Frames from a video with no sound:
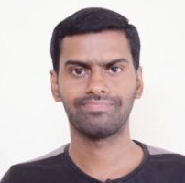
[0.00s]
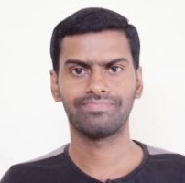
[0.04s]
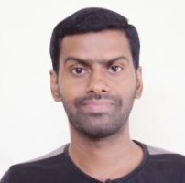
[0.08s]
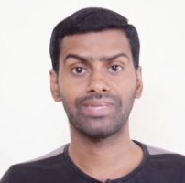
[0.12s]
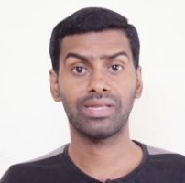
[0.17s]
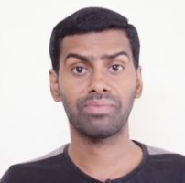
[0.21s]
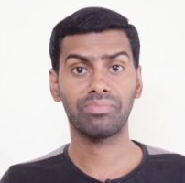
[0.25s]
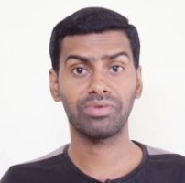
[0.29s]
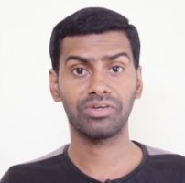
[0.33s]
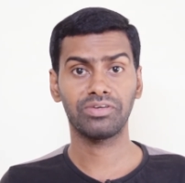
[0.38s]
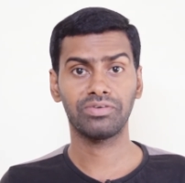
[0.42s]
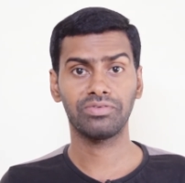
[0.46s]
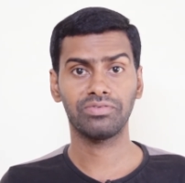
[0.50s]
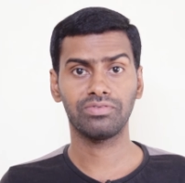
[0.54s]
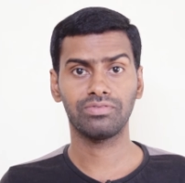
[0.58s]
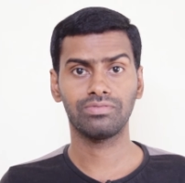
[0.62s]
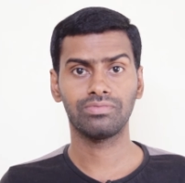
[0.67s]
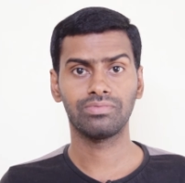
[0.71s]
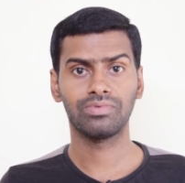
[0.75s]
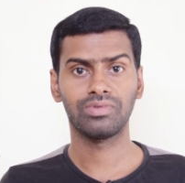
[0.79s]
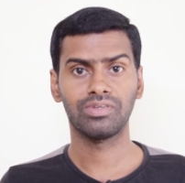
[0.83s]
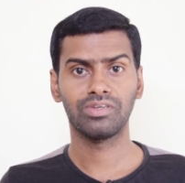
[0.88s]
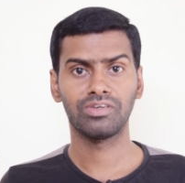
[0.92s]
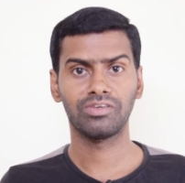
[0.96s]
Number 2.
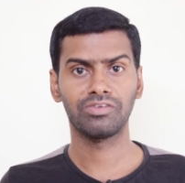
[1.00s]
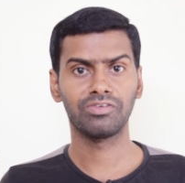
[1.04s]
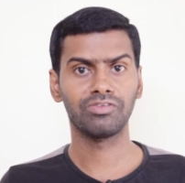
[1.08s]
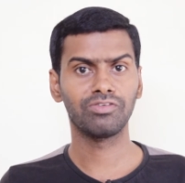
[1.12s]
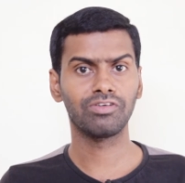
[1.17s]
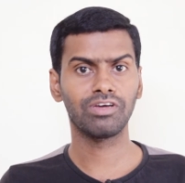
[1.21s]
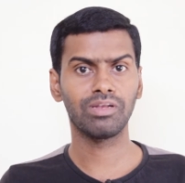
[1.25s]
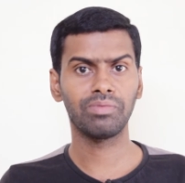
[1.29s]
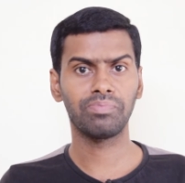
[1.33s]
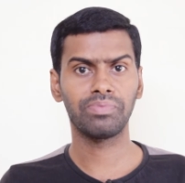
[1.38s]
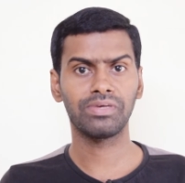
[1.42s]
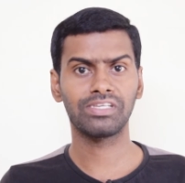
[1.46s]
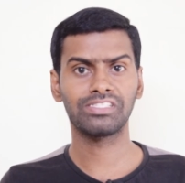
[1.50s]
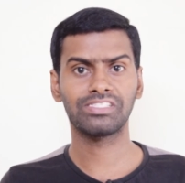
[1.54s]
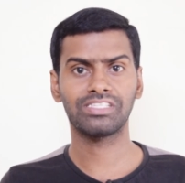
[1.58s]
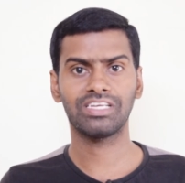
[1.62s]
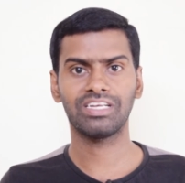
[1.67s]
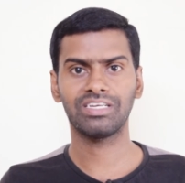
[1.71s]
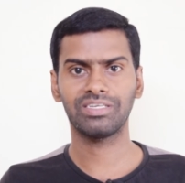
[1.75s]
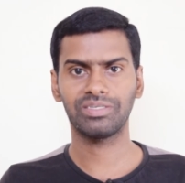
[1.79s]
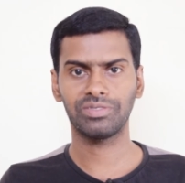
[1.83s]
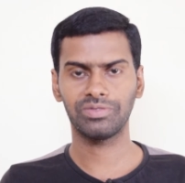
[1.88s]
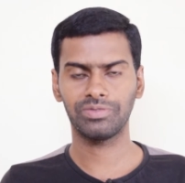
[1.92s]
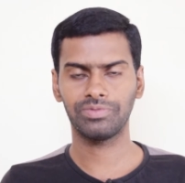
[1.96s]
Google
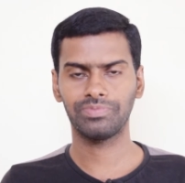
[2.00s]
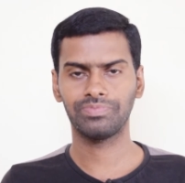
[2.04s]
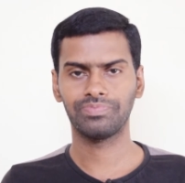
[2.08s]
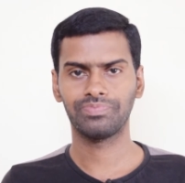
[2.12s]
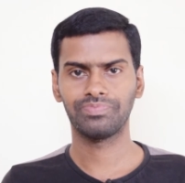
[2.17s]
Pixel 2